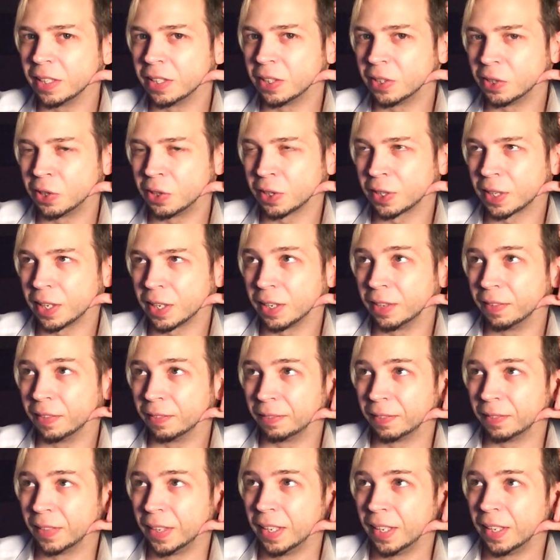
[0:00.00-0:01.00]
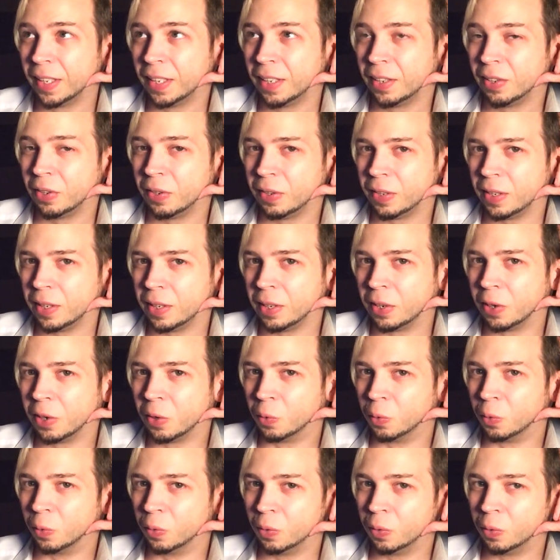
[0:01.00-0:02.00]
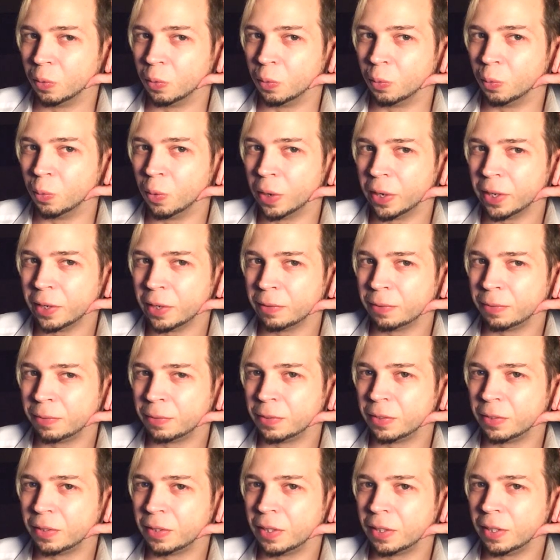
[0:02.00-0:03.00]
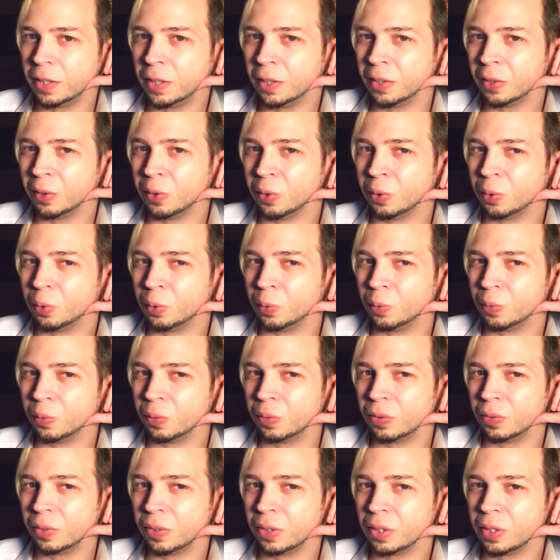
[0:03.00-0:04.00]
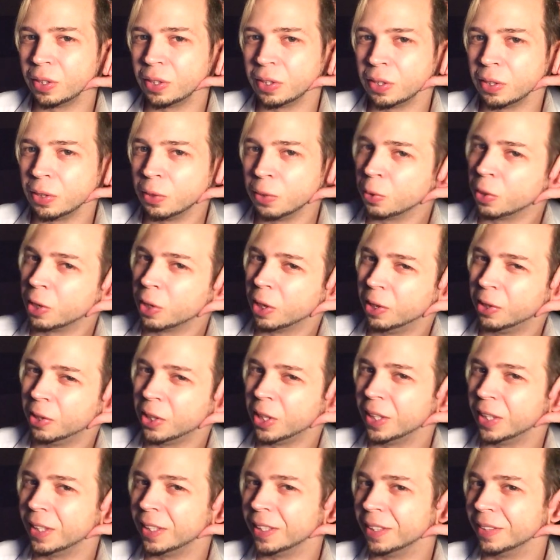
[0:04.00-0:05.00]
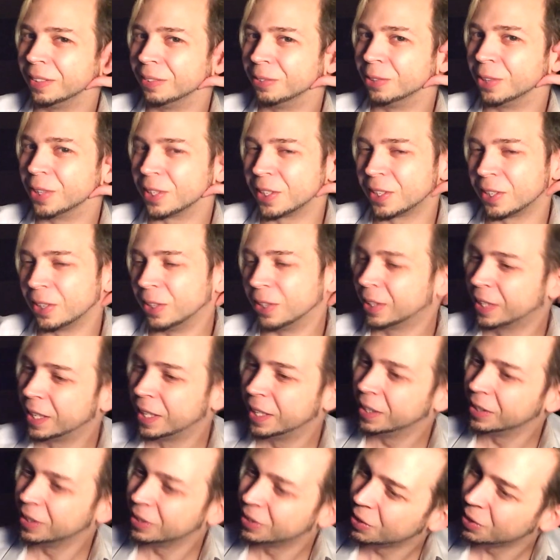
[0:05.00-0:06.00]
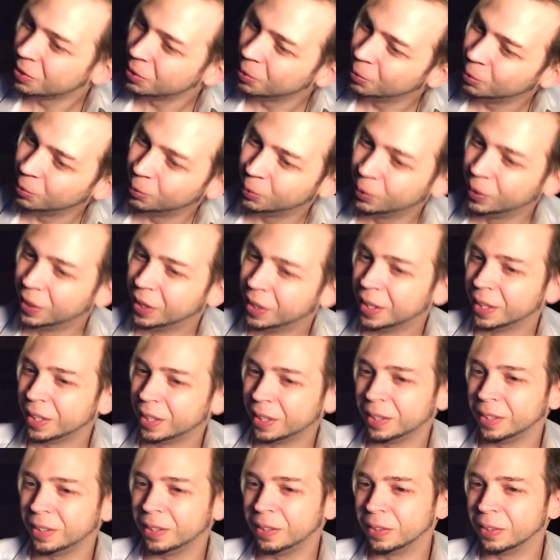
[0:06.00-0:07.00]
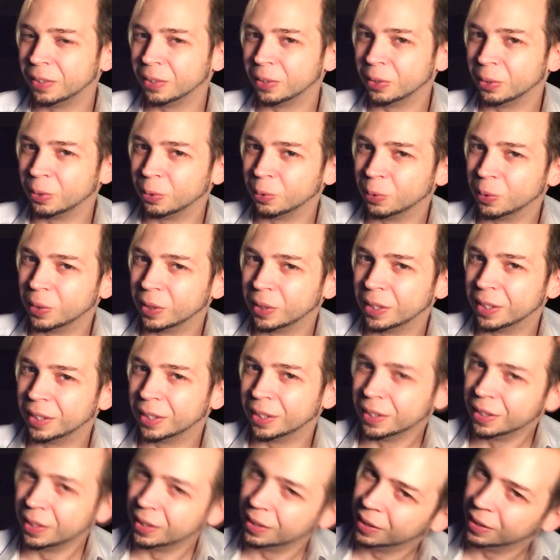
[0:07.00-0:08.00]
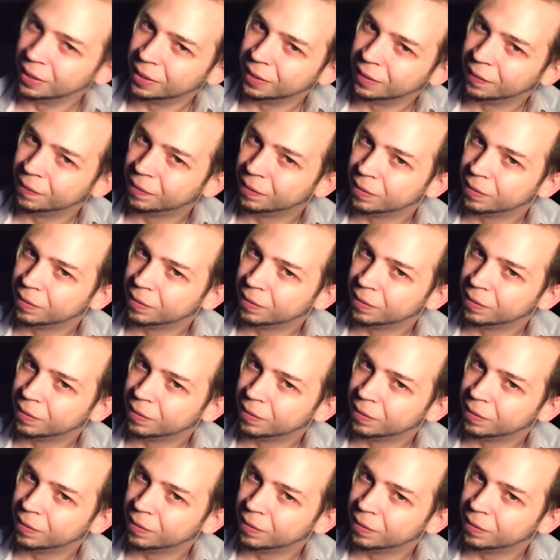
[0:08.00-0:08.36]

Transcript: It's just kind of, you know, what if, you know, Yukari was talking to, you know,